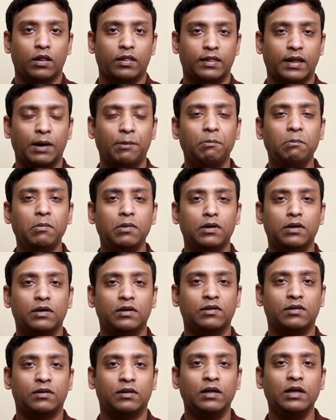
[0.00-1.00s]
Thumb
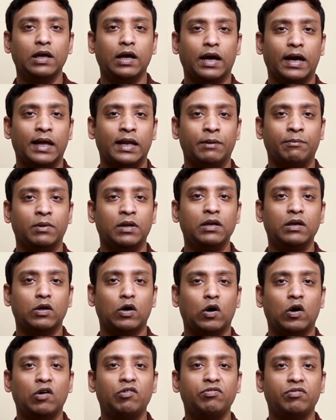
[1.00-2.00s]
is the element
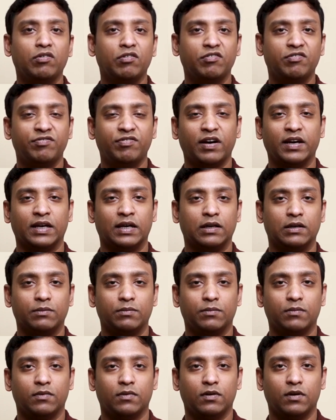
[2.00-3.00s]
of fire.
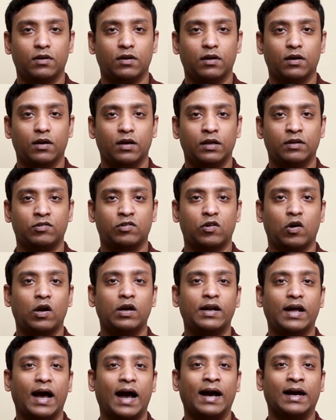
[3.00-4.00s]
It's
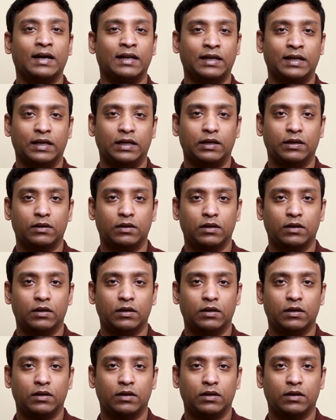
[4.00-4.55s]
called Agni.